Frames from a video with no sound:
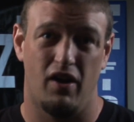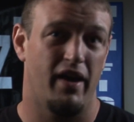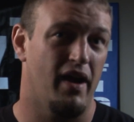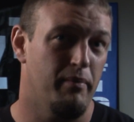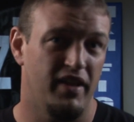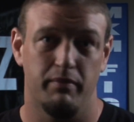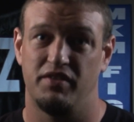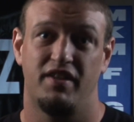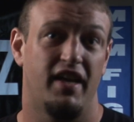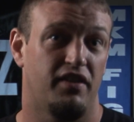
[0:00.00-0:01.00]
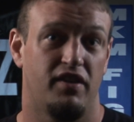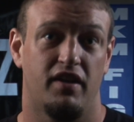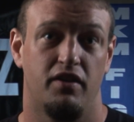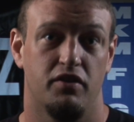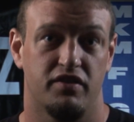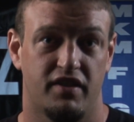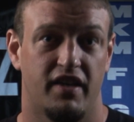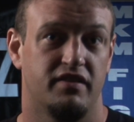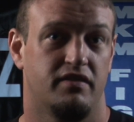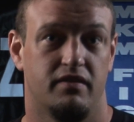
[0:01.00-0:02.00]
I made the mistake of thinking, this
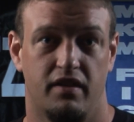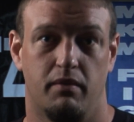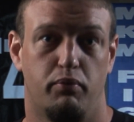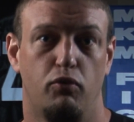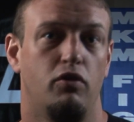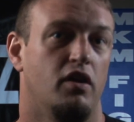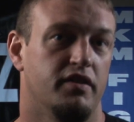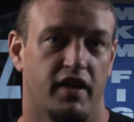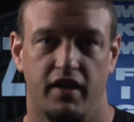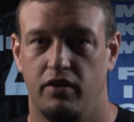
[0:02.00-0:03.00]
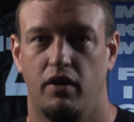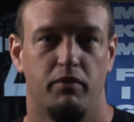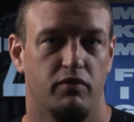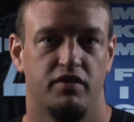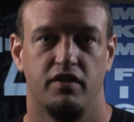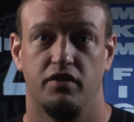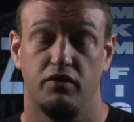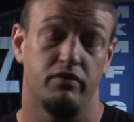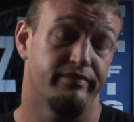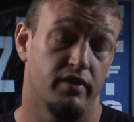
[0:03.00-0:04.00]
guy's in a pool all day. I mean, what's he gonna
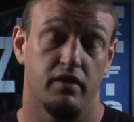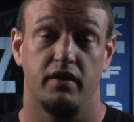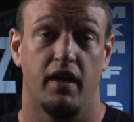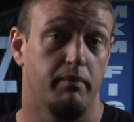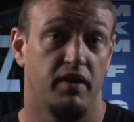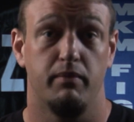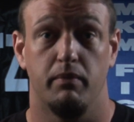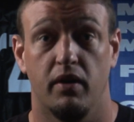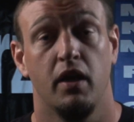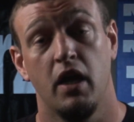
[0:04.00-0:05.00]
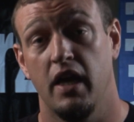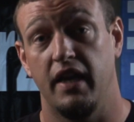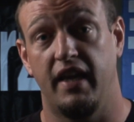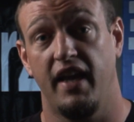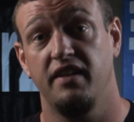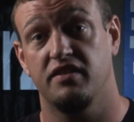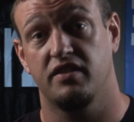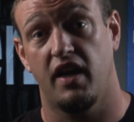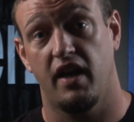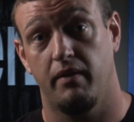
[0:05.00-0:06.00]
do? And, that guy beat me. But Gaines is
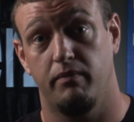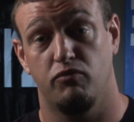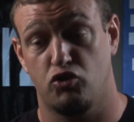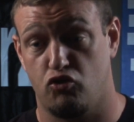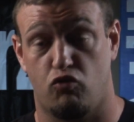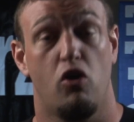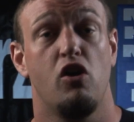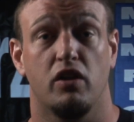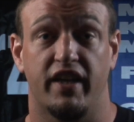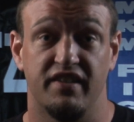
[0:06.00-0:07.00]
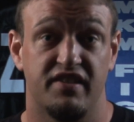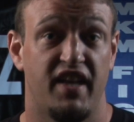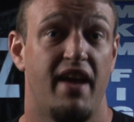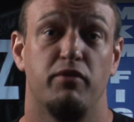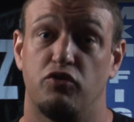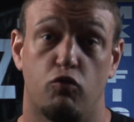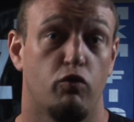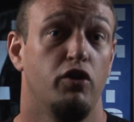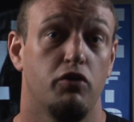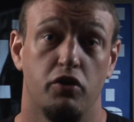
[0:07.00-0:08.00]
strong. Like his stamina is
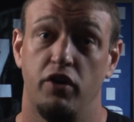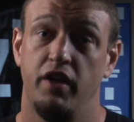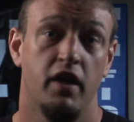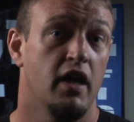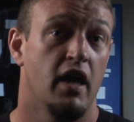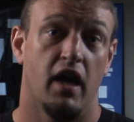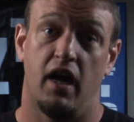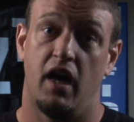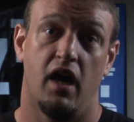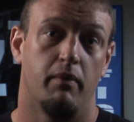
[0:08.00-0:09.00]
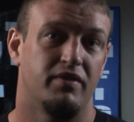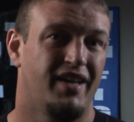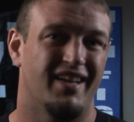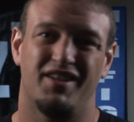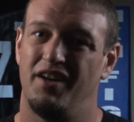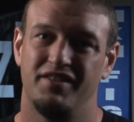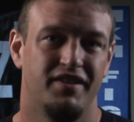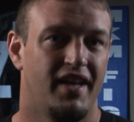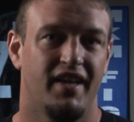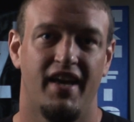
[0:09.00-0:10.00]
real good. He's got tons of
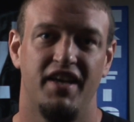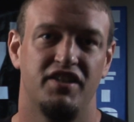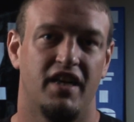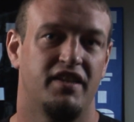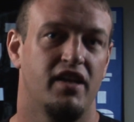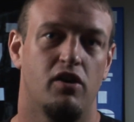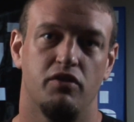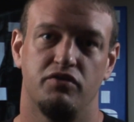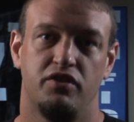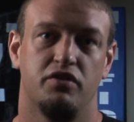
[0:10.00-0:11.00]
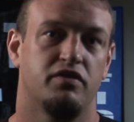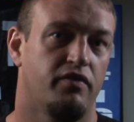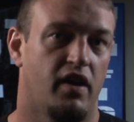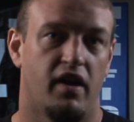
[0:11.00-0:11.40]
dedication. I think all those years of